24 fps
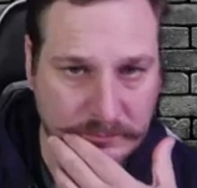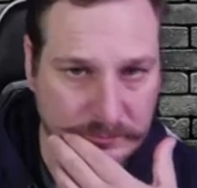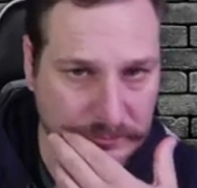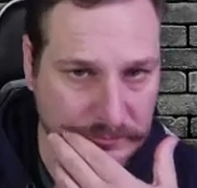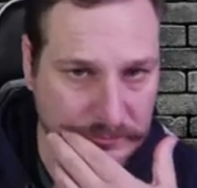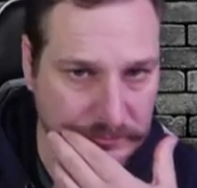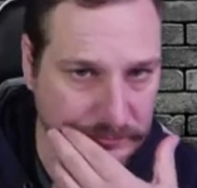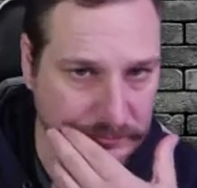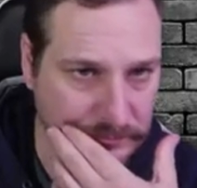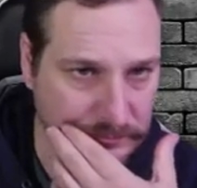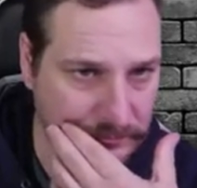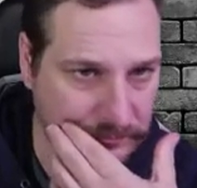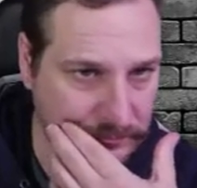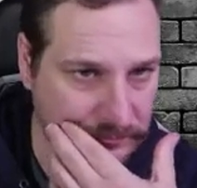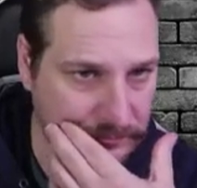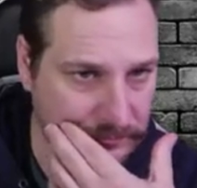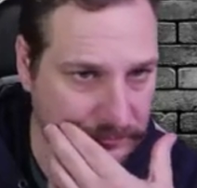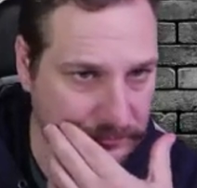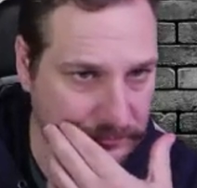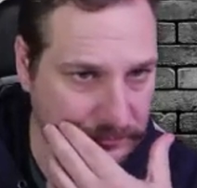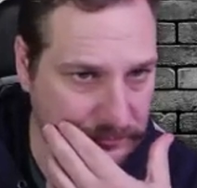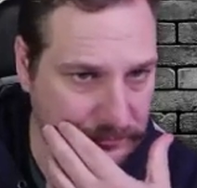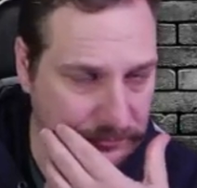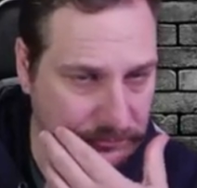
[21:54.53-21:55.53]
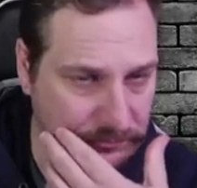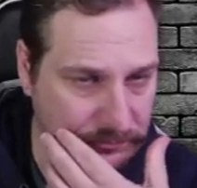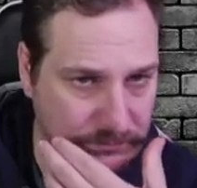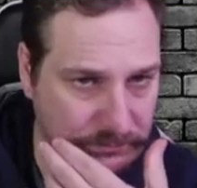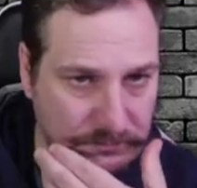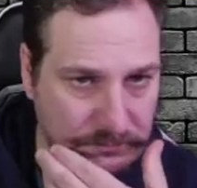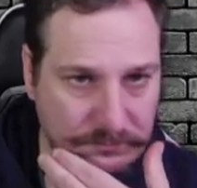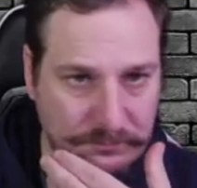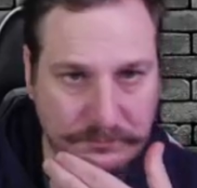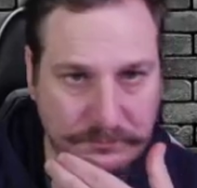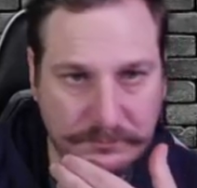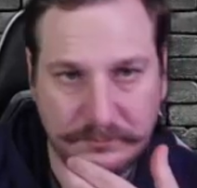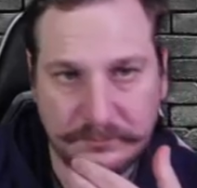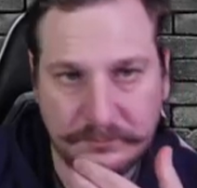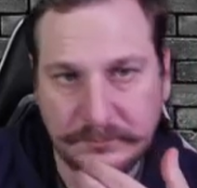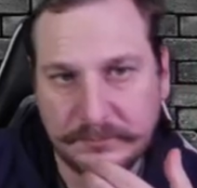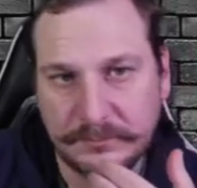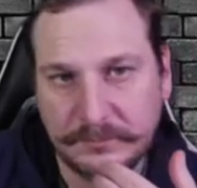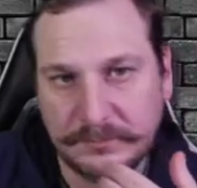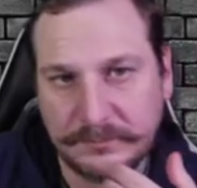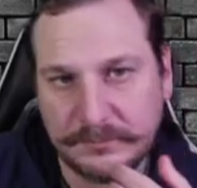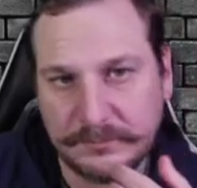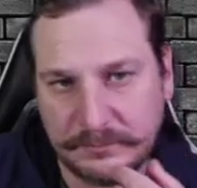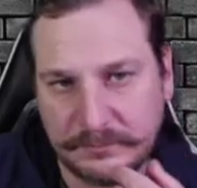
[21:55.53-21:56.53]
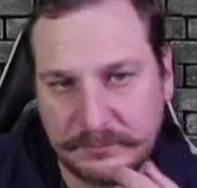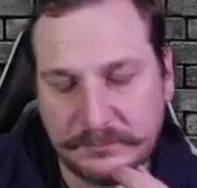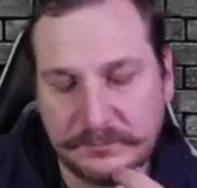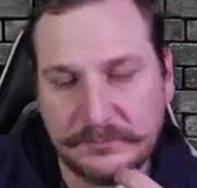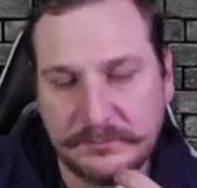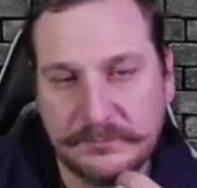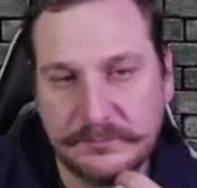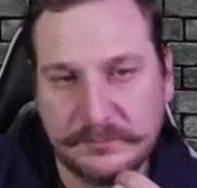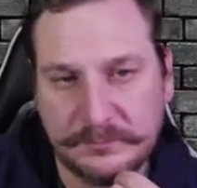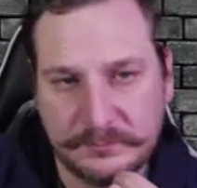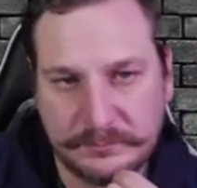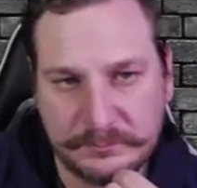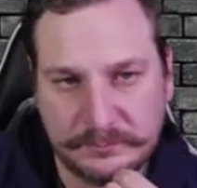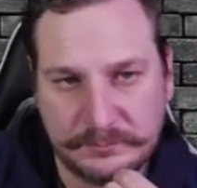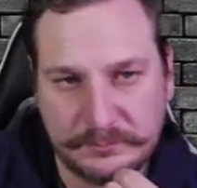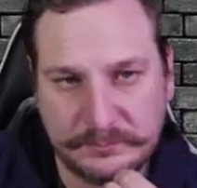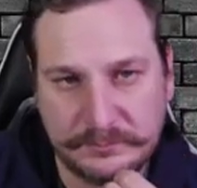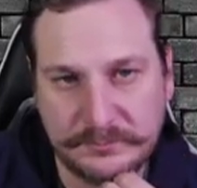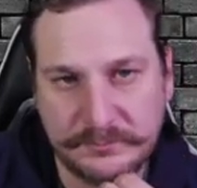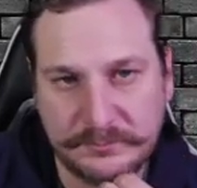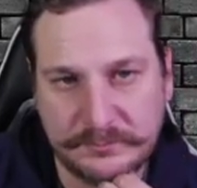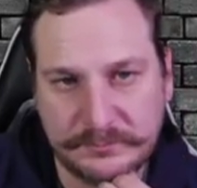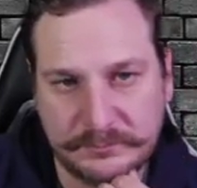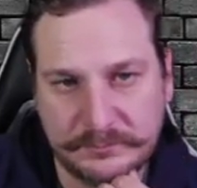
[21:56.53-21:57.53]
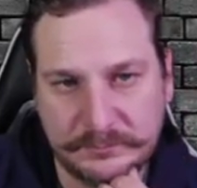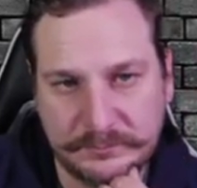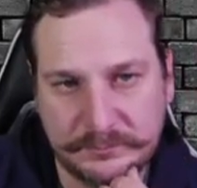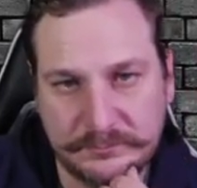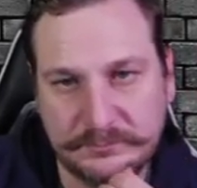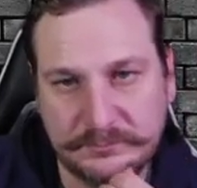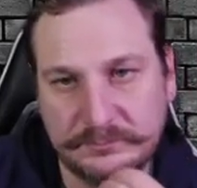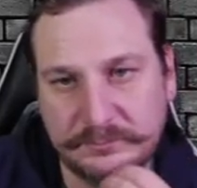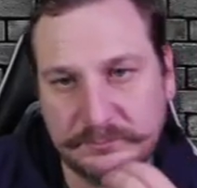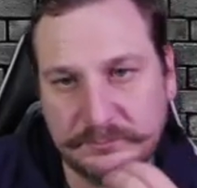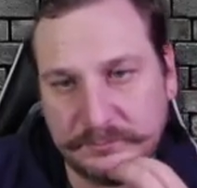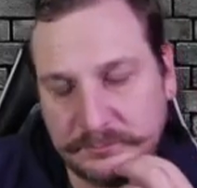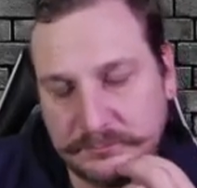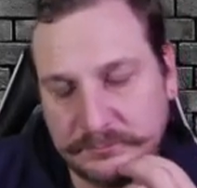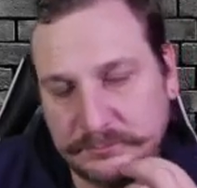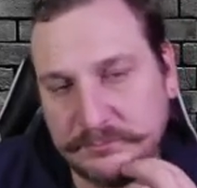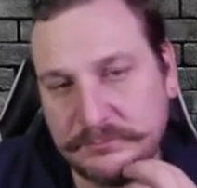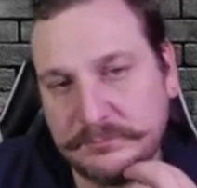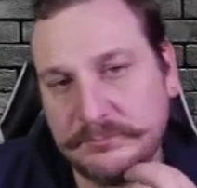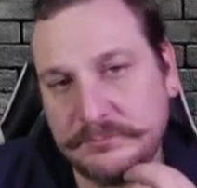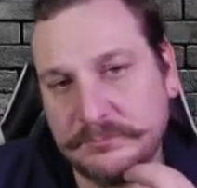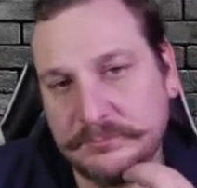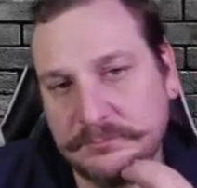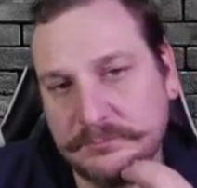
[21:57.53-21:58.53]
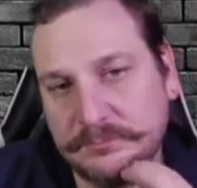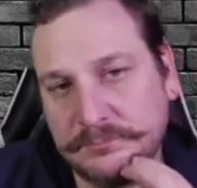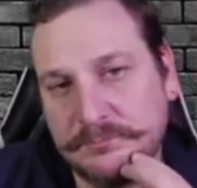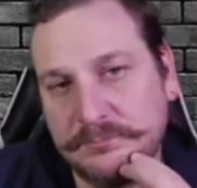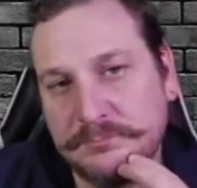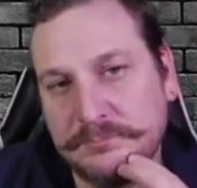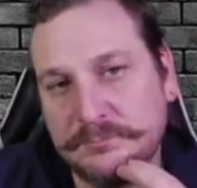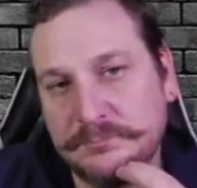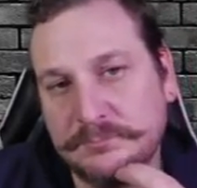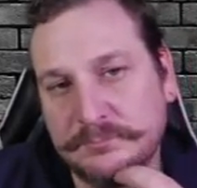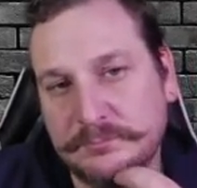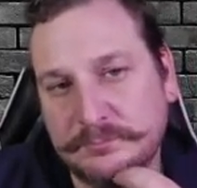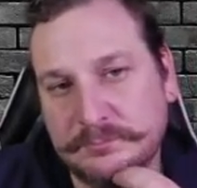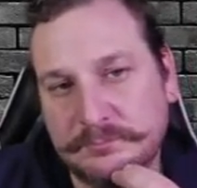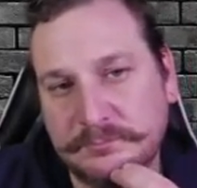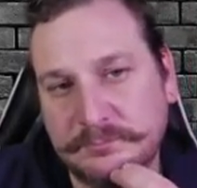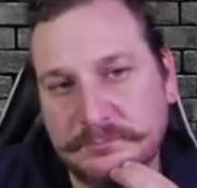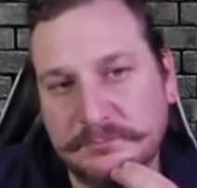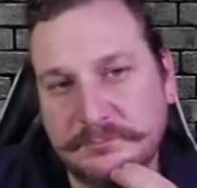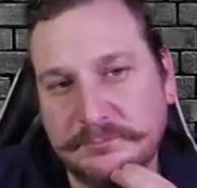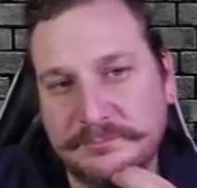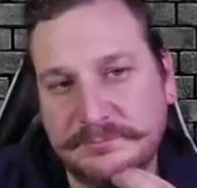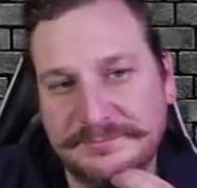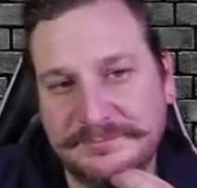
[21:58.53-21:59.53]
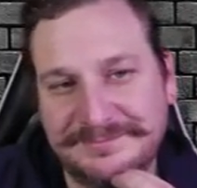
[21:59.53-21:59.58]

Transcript: (silent)